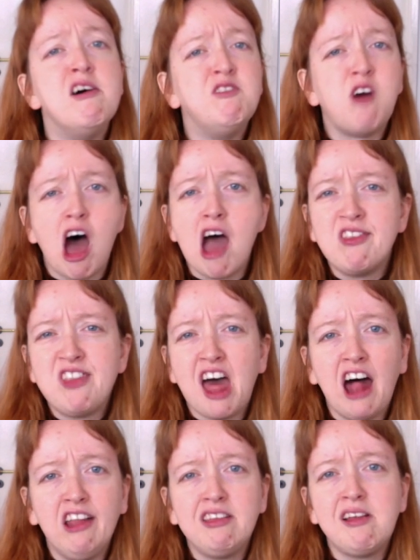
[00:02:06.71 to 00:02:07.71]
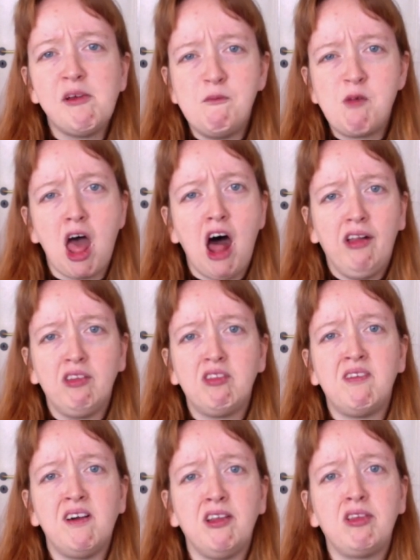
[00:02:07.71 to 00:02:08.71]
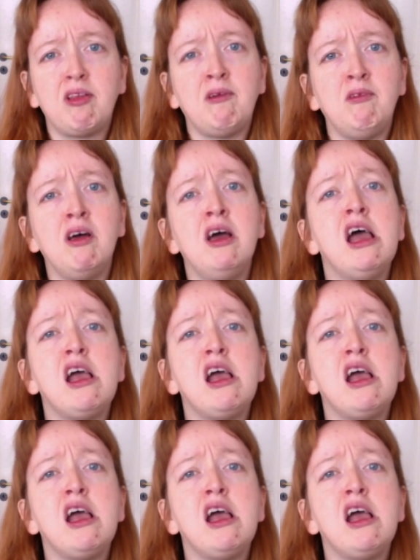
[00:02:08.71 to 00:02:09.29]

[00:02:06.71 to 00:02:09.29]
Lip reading: £5,000 worth of